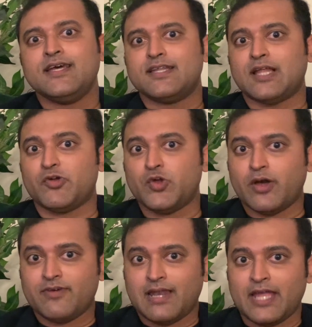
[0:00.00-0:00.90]
Now you
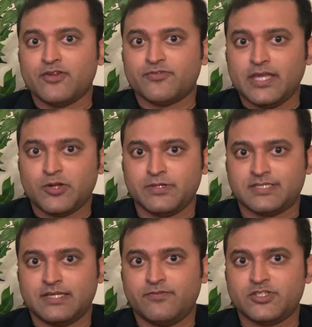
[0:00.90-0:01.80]
have a line of
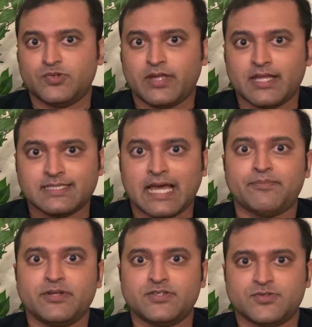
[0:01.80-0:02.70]
equity which you can tap
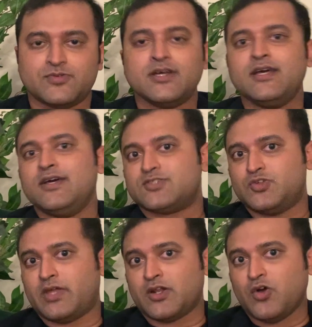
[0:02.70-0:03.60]
into. So
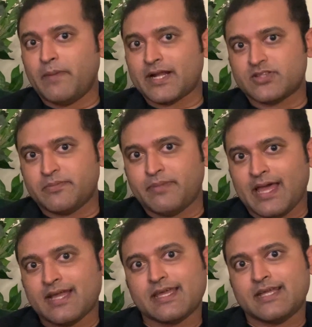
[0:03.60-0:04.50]
you can go back to the
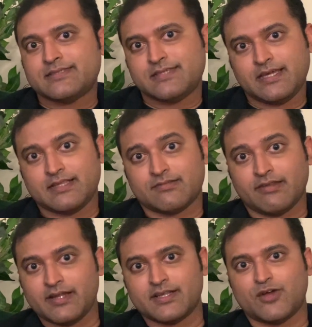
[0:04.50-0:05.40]
bank and say the
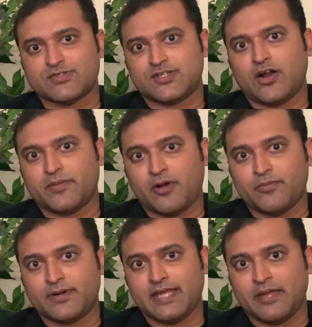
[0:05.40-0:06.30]
$300,000
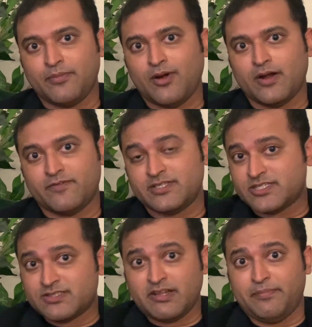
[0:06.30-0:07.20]
property I bought with
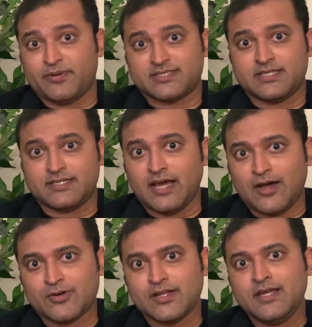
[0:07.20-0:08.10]
just 3%
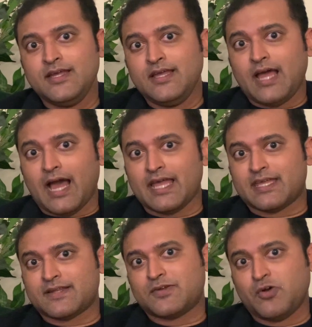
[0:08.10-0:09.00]
down, I
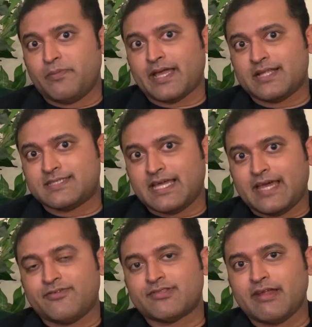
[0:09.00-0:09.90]
can go back and say I
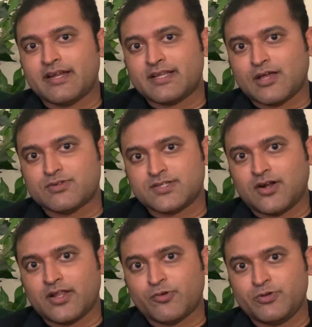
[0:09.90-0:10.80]
have a
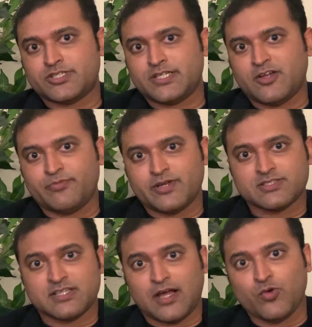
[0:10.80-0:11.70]
$300,000 cushion now because
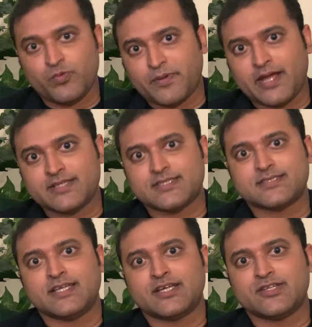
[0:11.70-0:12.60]
the home price is
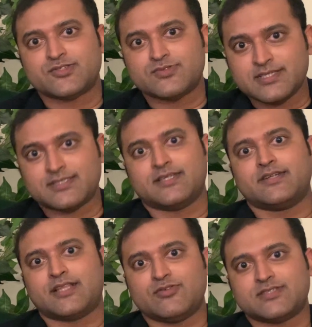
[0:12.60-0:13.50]
increased to
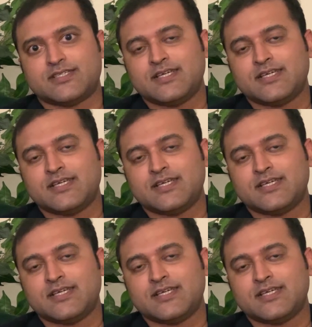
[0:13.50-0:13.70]
600,000.